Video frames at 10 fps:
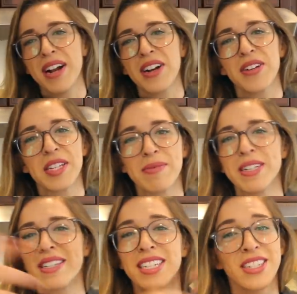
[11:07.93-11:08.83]
Merry
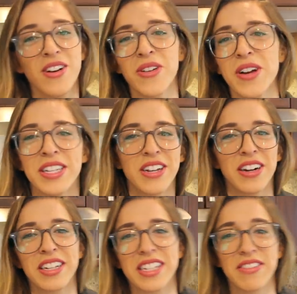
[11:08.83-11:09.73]
Christmas. These are all great
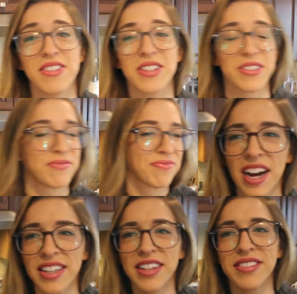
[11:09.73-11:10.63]
stocking stuffers.
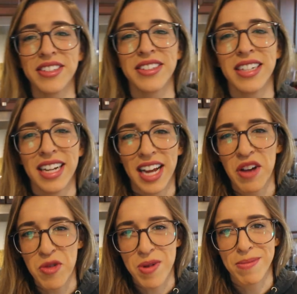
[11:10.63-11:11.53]
I love you.
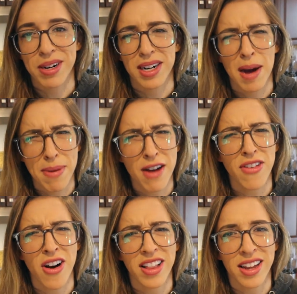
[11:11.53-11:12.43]
And remember, above
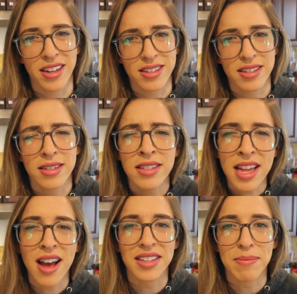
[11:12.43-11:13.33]
all else,
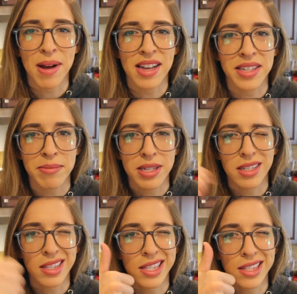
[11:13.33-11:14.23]
stay awesome, possums.